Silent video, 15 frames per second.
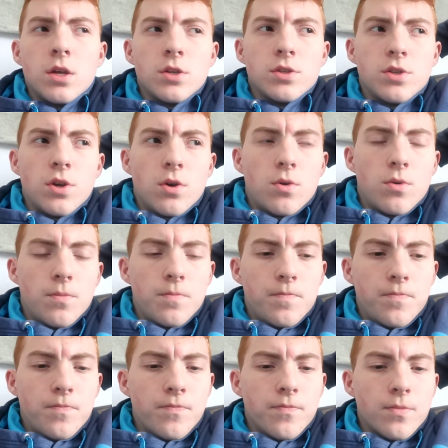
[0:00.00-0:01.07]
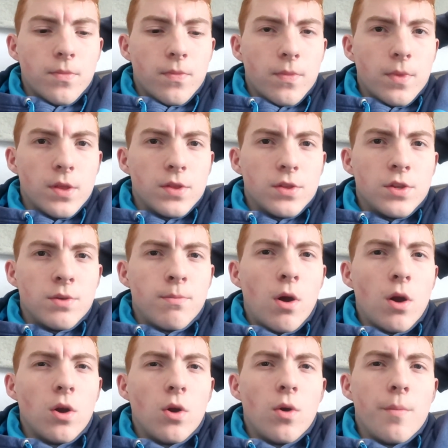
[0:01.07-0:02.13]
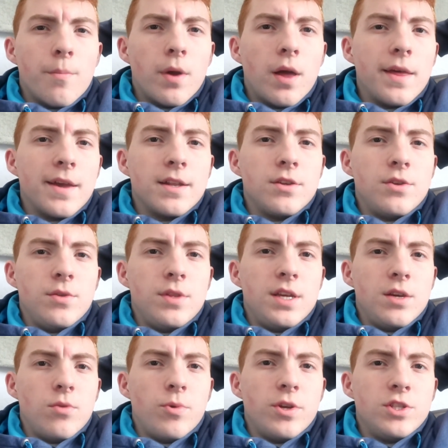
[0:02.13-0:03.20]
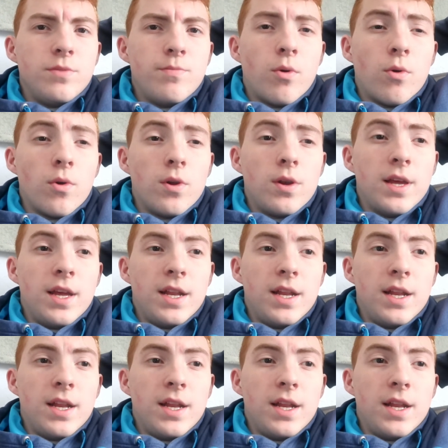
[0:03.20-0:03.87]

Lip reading: So tomorrow I'm probably gonna do the Ouija board,